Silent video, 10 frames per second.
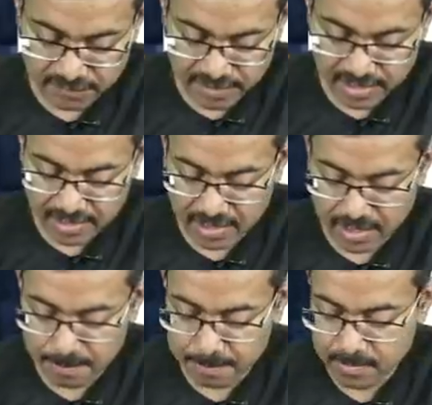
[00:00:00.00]
filling
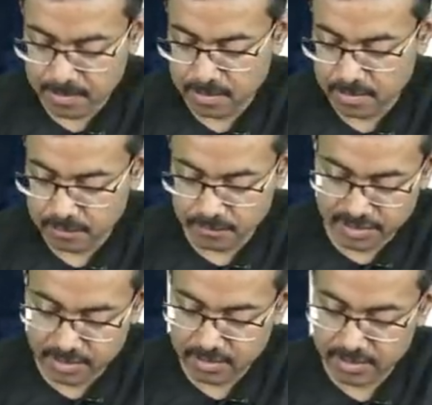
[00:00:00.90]
up
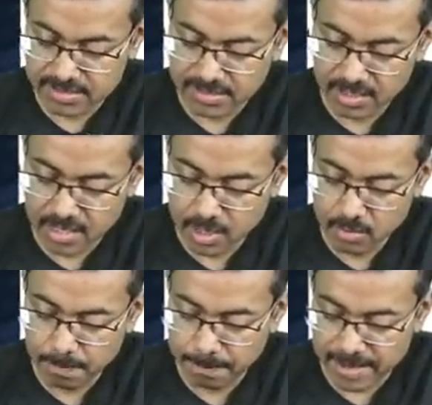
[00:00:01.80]
with, these are
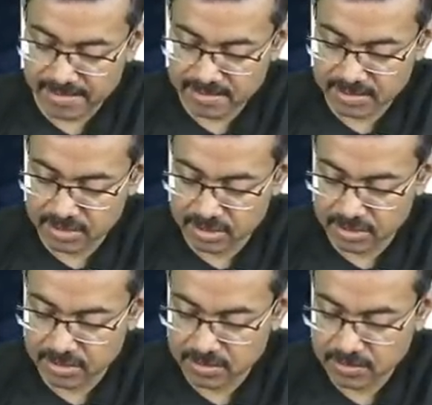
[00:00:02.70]
now
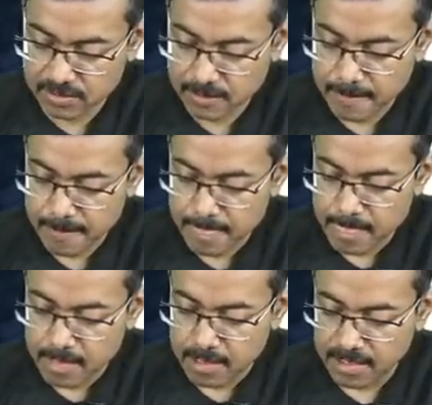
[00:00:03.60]
passengers
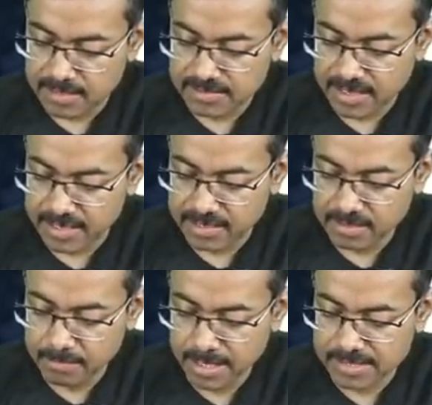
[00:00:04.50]
inside
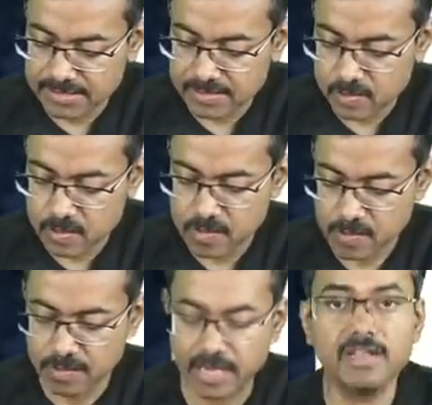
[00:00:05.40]
the bus,
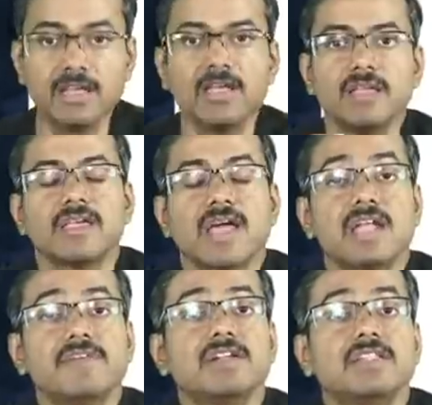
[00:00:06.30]
right?
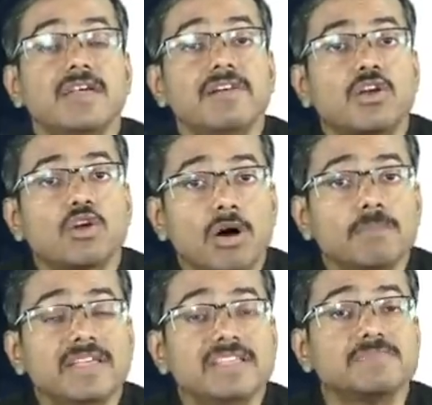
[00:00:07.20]
And it will, they will
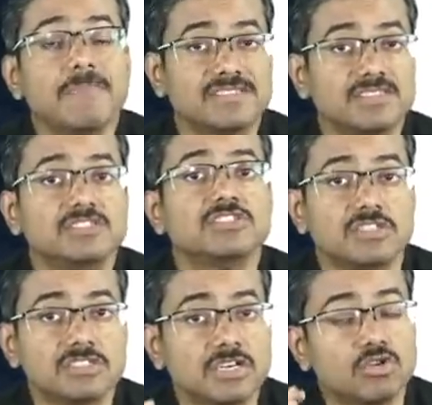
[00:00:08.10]
drop these
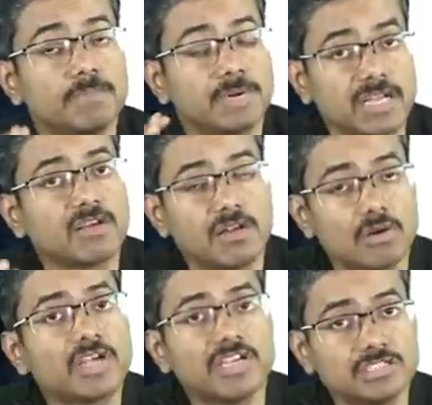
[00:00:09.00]
passengers into a particular
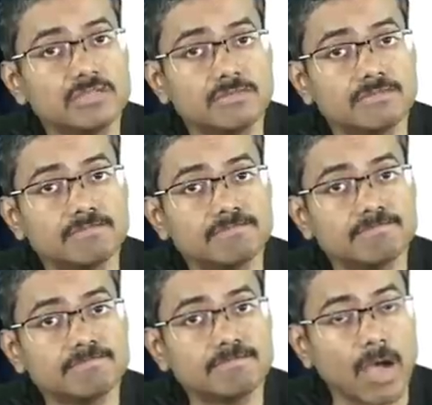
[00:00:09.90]
location.
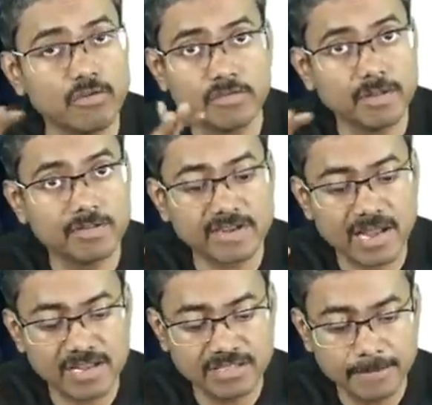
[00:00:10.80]
Are you with me on this
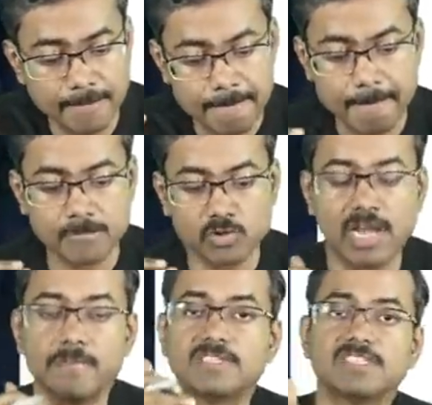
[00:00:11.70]
analogy? So
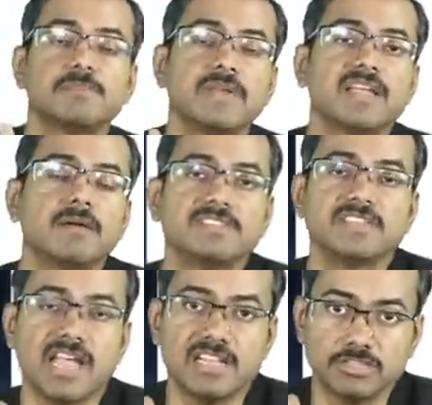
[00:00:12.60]
let me just bring up
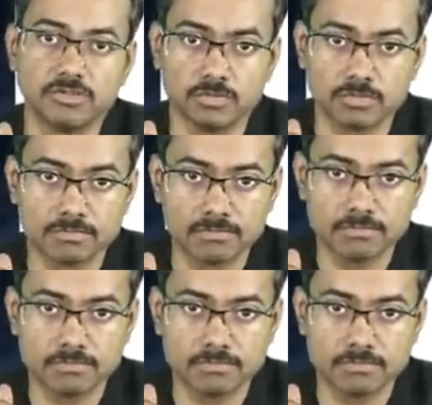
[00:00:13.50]
this analogy to you.